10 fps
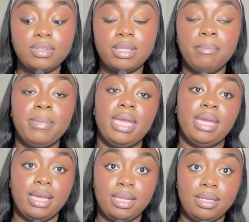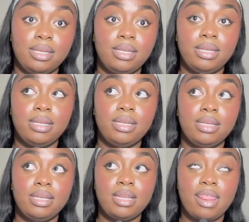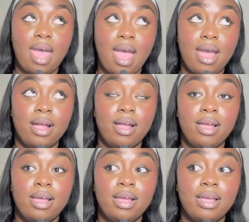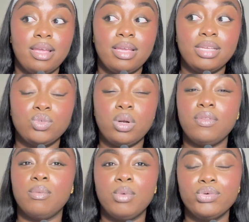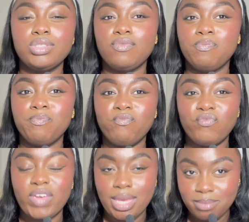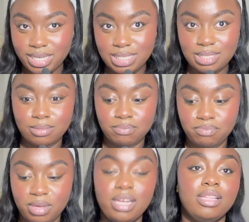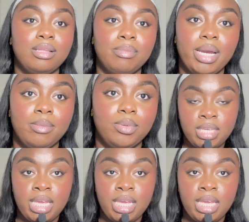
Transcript: the man that is one of the most famous men in the Bible.